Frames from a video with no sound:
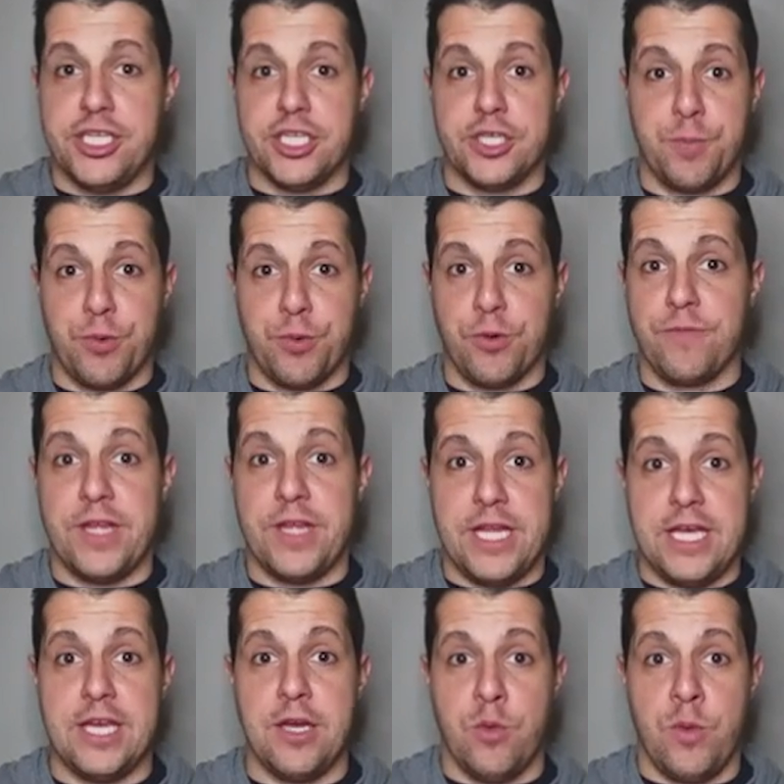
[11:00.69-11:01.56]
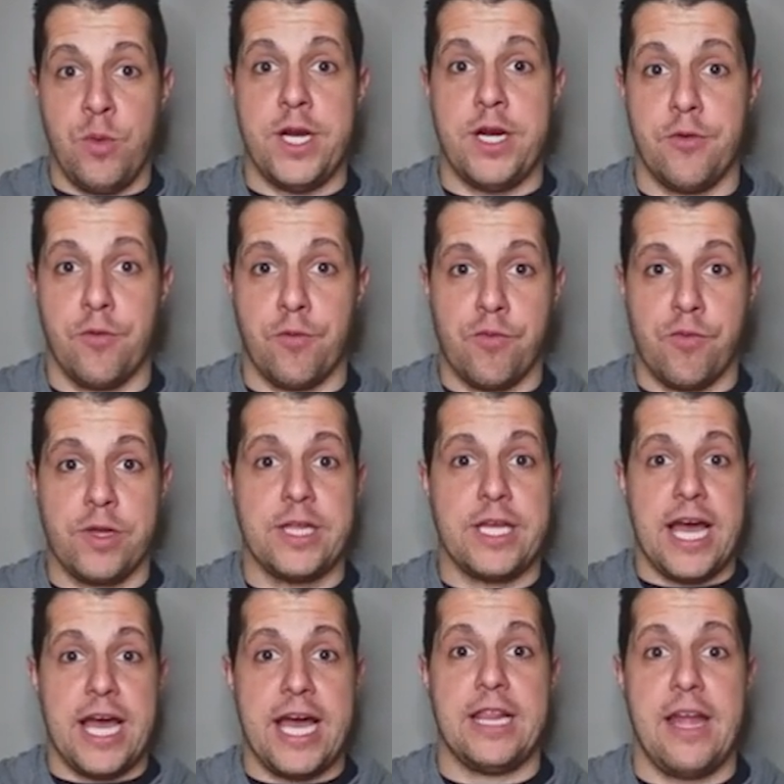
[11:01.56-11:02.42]
just proved that he can win at a
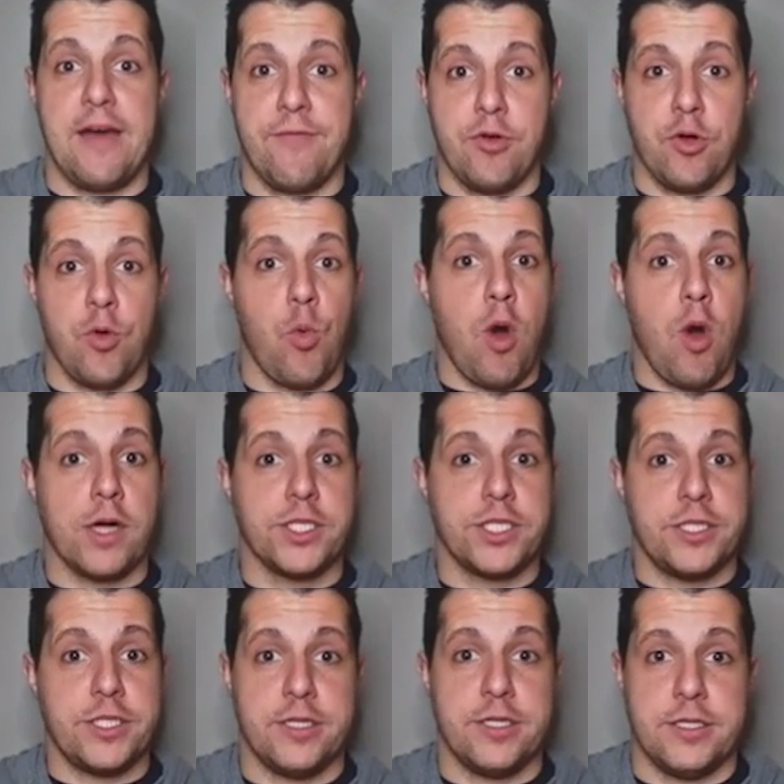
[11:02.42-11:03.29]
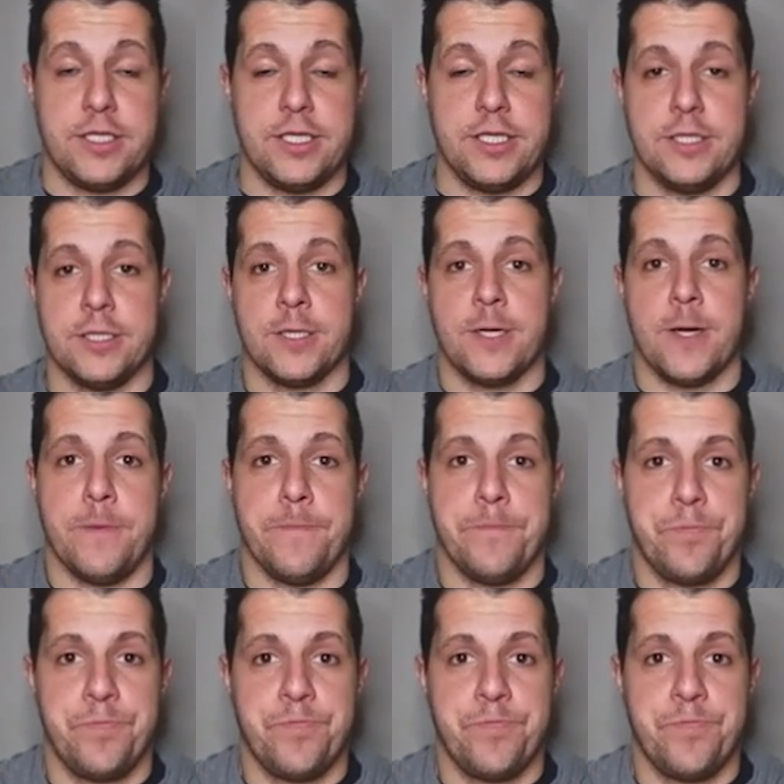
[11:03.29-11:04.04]
really high level at Washington a season ago.